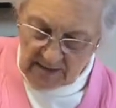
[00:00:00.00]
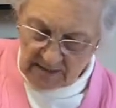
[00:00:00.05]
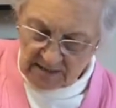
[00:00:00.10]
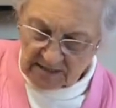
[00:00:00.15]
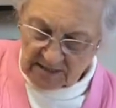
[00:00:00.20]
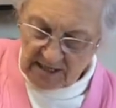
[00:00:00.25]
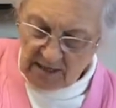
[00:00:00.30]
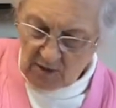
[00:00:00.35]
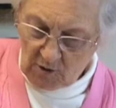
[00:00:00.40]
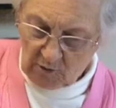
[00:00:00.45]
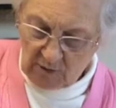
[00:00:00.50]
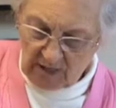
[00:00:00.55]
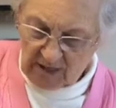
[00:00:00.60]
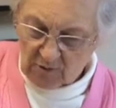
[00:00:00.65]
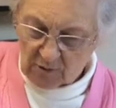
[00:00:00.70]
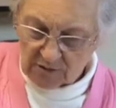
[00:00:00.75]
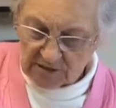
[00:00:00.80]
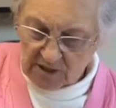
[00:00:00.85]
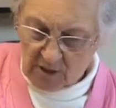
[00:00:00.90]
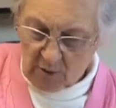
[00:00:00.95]
so it
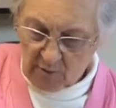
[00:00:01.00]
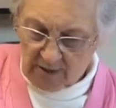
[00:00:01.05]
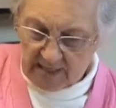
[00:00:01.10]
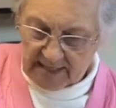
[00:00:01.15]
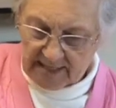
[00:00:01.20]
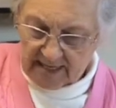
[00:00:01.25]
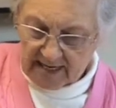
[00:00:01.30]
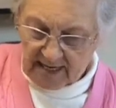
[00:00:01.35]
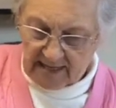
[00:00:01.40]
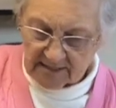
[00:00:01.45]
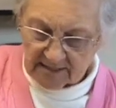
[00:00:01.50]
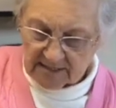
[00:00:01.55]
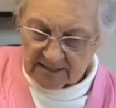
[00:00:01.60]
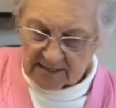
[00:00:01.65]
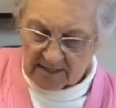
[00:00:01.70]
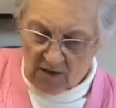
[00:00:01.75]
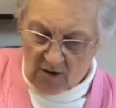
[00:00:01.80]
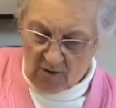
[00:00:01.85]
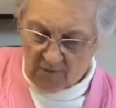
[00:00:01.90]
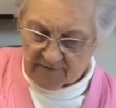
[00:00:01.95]
was already kind of
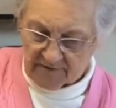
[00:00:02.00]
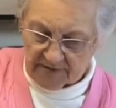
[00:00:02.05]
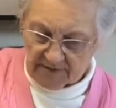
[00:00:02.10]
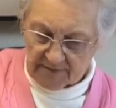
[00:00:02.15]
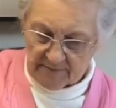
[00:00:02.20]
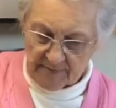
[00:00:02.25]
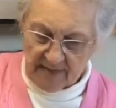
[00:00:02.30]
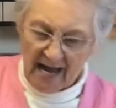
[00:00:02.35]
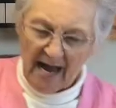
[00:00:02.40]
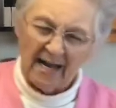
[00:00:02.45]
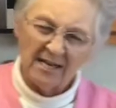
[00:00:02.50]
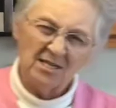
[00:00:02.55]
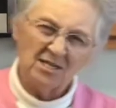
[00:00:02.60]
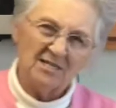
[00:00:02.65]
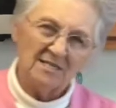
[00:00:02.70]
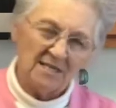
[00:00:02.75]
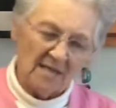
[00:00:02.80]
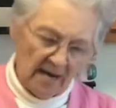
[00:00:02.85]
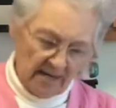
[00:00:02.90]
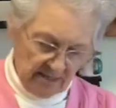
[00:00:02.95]
soft. I
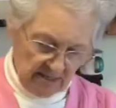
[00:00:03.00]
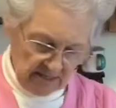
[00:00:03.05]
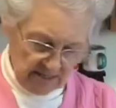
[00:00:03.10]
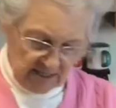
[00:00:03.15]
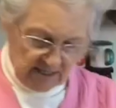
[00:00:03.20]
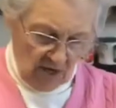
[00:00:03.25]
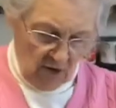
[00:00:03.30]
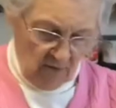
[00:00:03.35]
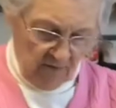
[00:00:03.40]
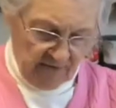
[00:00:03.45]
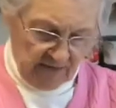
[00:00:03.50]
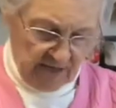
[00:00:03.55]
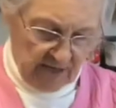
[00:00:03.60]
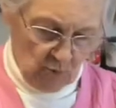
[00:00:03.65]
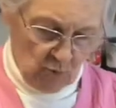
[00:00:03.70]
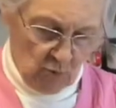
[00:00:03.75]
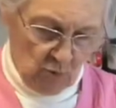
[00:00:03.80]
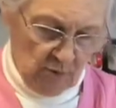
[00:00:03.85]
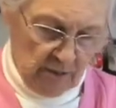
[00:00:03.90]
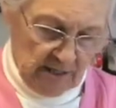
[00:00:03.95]
just like to soften
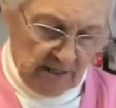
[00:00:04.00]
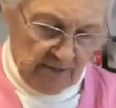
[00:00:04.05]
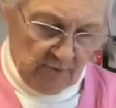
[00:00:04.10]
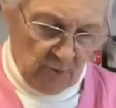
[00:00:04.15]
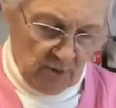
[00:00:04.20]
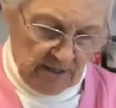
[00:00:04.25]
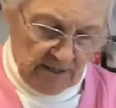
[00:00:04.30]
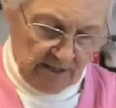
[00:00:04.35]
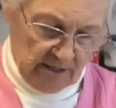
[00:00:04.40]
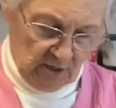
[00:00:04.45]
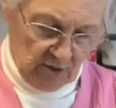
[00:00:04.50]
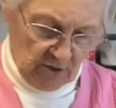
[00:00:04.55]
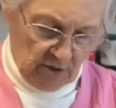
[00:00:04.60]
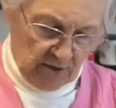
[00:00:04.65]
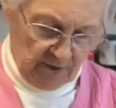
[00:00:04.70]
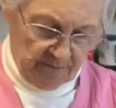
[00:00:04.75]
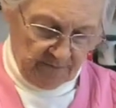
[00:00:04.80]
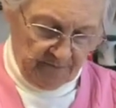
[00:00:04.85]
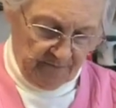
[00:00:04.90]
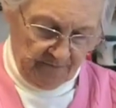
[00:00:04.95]
it really, really
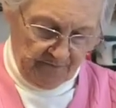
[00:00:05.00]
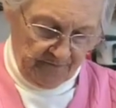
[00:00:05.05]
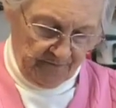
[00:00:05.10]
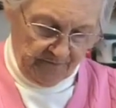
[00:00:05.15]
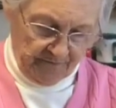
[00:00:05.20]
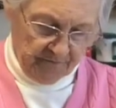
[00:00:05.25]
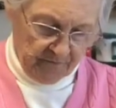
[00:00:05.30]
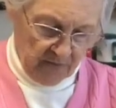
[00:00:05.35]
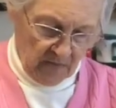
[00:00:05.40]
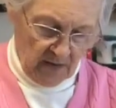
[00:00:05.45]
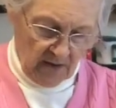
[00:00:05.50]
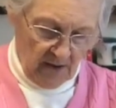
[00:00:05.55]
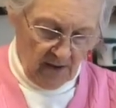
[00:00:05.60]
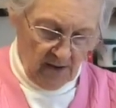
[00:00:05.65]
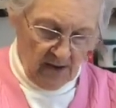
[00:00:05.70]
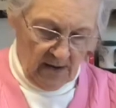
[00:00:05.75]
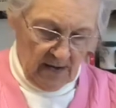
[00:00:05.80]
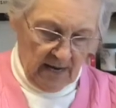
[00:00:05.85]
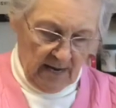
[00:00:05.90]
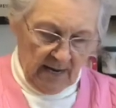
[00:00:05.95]
good.
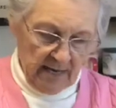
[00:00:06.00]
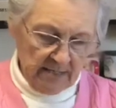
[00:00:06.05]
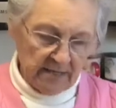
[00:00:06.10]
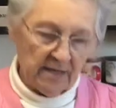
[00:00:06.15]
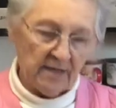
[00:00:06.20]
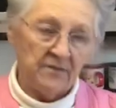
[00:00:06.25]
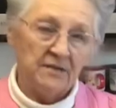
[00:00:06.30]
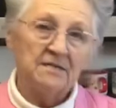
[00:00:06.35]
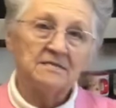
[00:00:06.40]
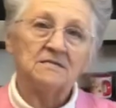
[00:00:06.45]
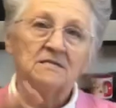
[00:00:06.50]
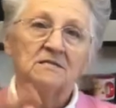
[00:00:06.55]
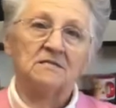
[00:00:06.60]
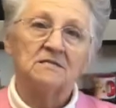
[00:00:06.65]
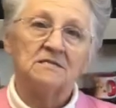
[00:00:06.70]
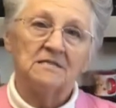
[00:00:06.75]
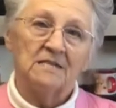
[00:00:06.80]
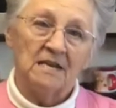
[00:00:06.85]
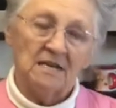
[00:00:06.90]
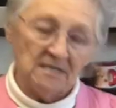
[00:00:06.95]
Now this
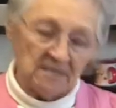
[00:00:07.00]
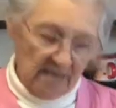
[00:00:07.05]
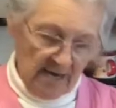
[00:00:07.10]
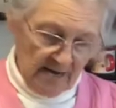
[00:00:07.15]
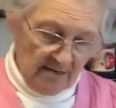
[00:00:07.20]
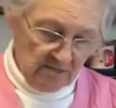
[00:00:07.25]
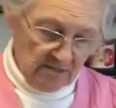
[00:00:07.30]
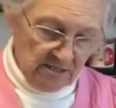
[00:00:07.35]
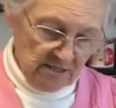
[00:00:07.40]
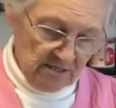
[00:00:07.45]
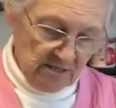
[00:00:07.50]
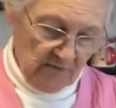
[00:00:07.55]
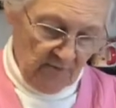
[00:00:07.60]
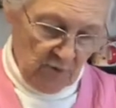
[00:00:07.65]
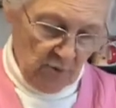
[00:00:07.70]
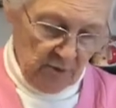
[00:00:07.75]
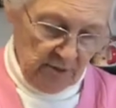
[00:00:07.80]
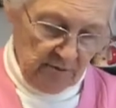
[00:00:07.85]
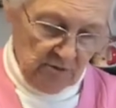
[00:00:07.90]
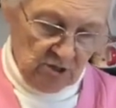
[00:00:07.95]
is six ounces of
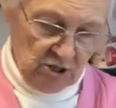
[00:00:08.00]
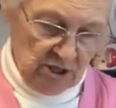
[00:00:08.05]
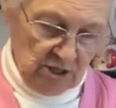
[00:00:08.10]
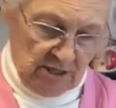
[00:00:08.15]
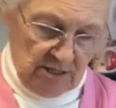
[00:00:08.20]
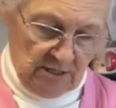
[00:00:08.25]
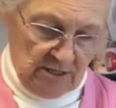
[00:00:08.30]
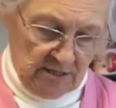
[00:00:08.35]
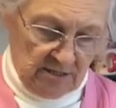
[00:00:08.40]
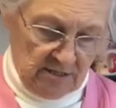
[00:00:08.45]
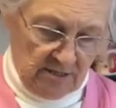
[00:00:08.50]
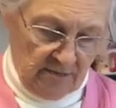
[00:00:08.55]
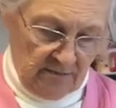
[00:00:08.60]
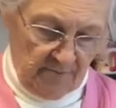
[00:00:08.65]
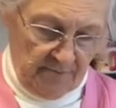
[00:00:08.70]
cream cheese.